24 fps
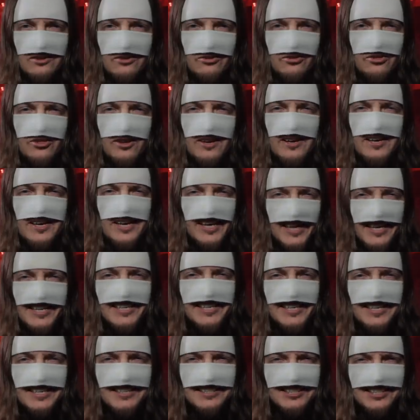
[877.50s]
The
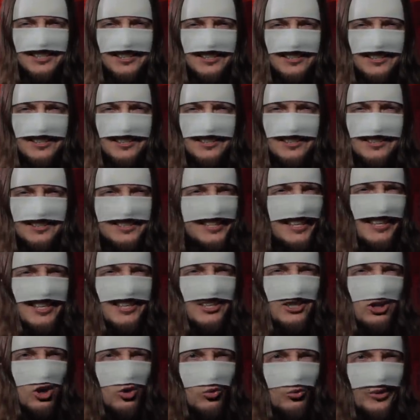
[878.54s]
idiot
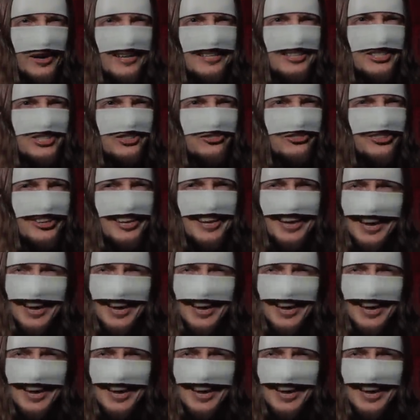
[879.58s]
didn't erase the